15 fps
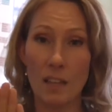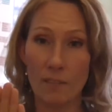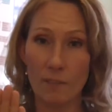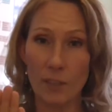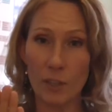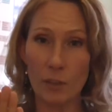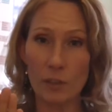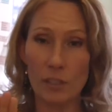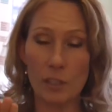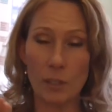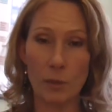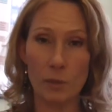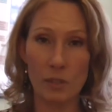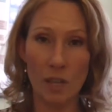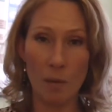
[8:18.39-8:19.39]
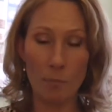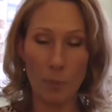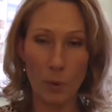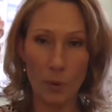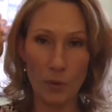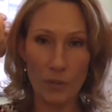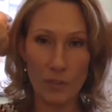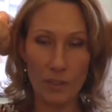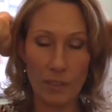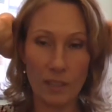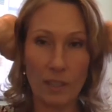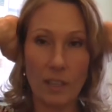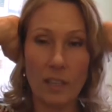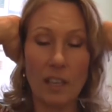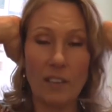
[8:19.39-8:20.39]
Fingers closed on both,
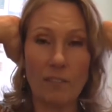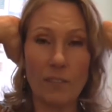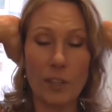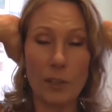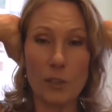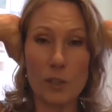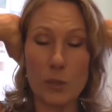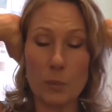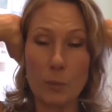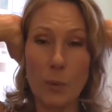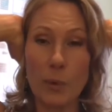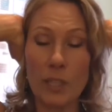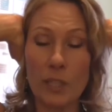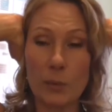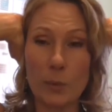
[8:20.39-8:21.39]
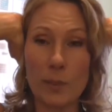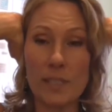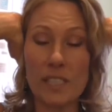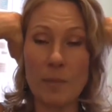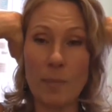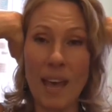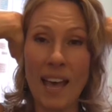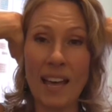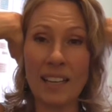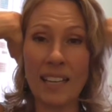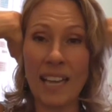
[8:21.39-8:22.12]
fingers pointing towards the back,